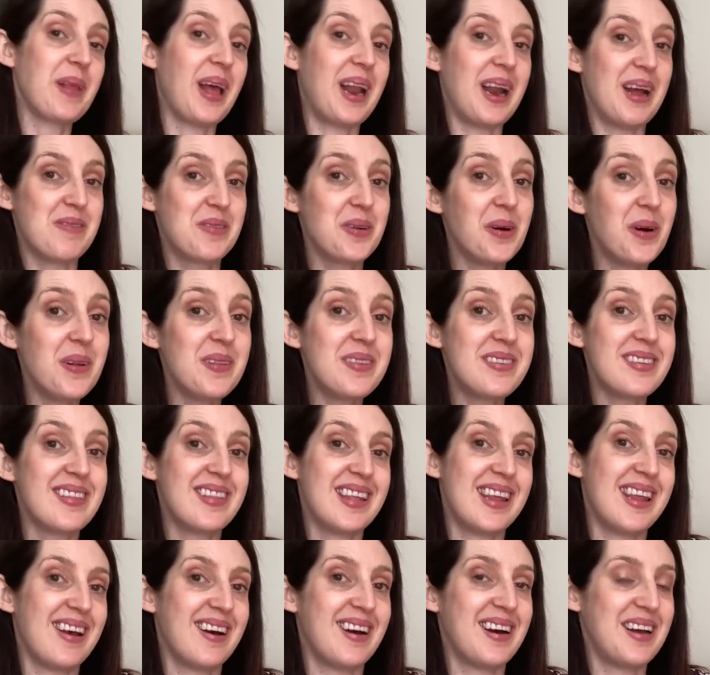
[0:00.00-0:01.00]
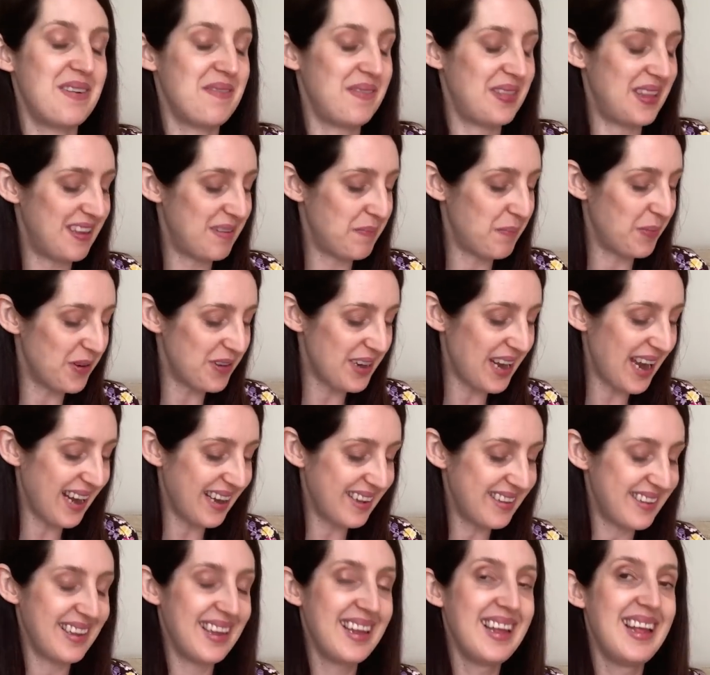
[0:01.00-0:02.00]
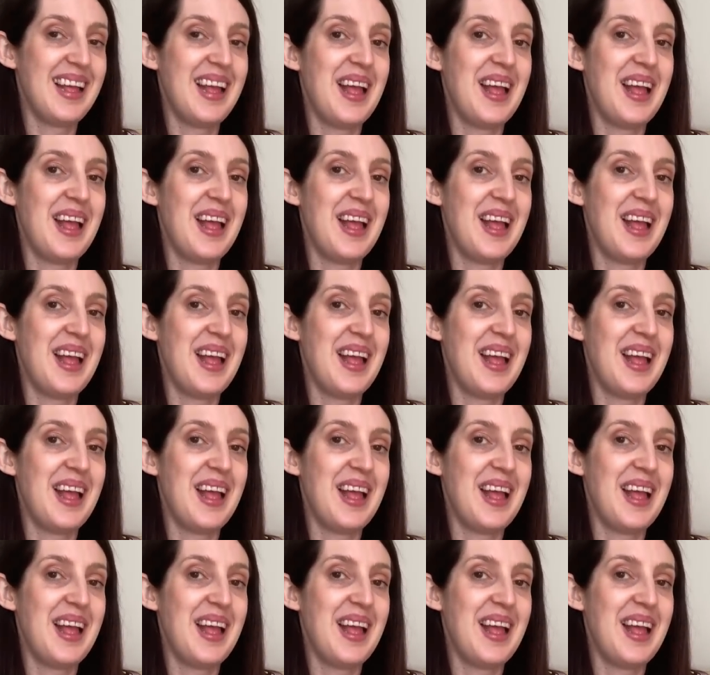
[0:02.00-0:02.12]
And I've got the yarn for this project.